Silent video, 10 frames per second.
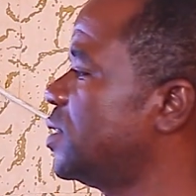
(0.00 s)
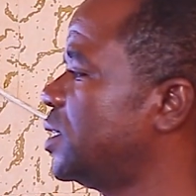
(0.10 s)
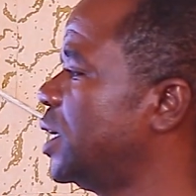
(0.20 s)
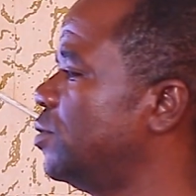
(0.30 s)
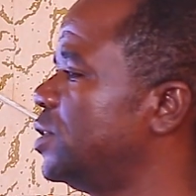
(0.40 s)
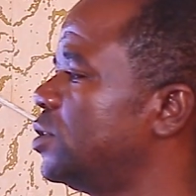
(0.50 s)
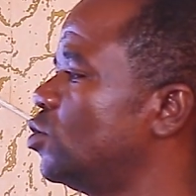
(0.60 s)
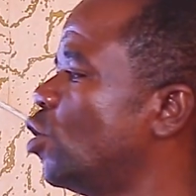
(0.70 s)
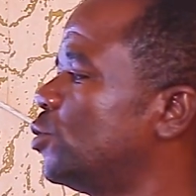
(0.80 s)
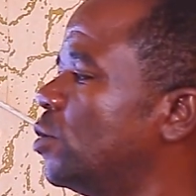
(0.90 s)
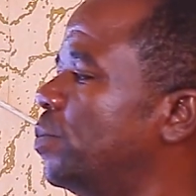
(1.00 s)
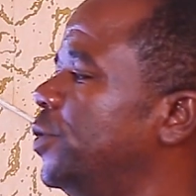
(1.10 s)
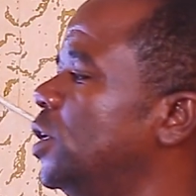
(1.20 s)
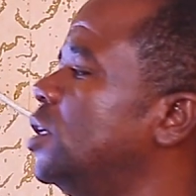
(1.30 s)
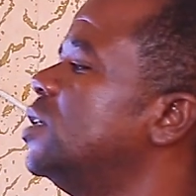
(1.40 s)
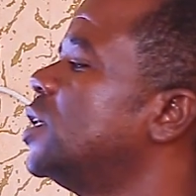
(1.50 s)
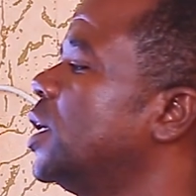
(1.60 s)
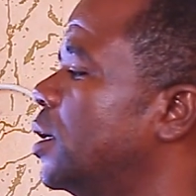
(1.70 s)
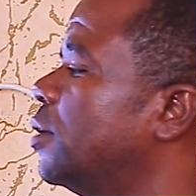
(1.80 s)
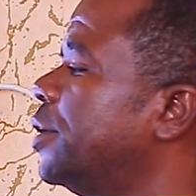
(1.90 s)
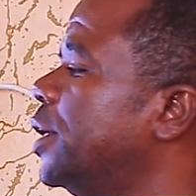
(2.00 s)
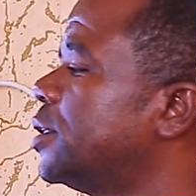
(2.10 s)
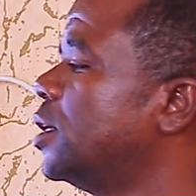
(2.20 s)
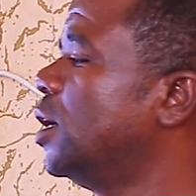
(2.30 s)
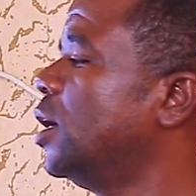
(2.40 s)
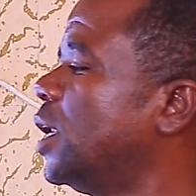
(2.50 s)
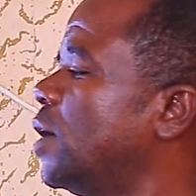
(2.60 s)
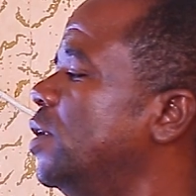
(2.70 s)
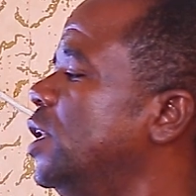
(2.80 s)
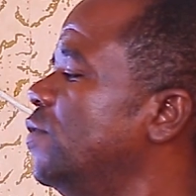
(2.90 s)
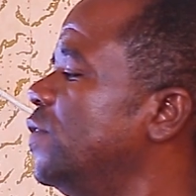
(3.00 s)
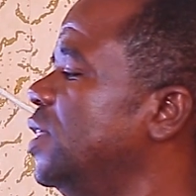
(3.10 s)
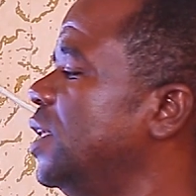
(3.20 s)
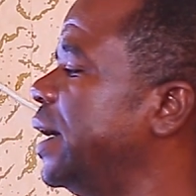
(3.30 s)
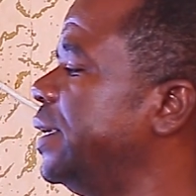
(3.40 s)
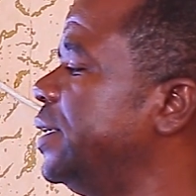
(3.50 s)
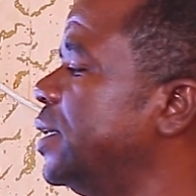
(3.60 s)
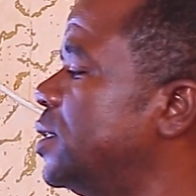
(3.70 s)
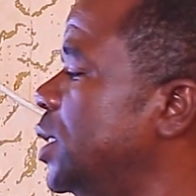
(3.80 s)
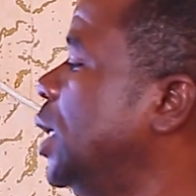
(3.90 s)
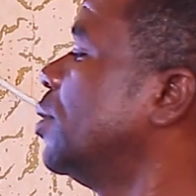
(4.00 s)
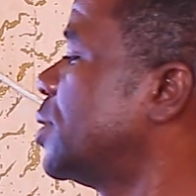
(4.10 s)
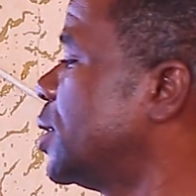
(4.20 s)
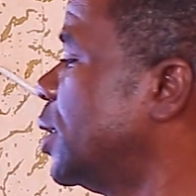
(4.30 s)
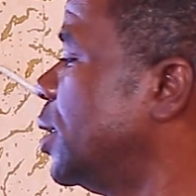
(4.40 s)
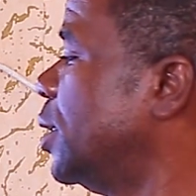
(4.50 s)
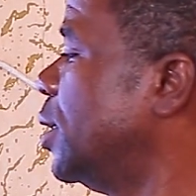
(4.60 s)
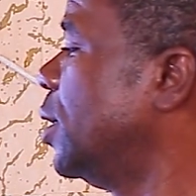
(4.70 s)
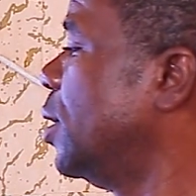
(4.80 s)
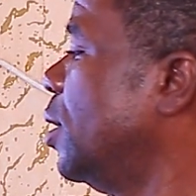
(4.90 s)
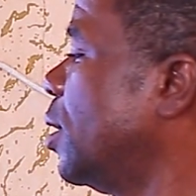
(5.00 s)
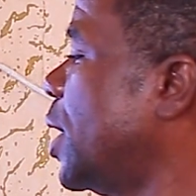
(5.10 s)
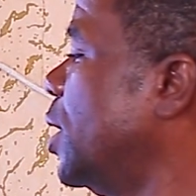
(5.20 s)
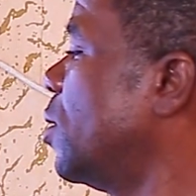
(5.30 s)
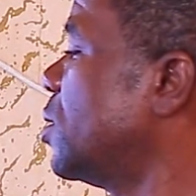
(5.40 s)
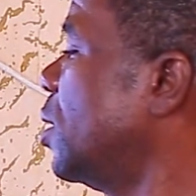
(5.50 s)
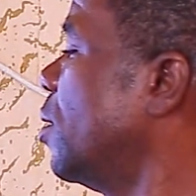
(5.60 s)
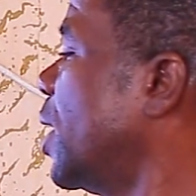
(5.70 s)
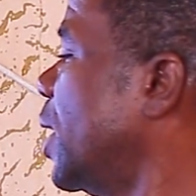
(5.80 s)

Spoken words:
cirrhosis. So option B is incorrect. Now, living near dirty gutter, can it cause lung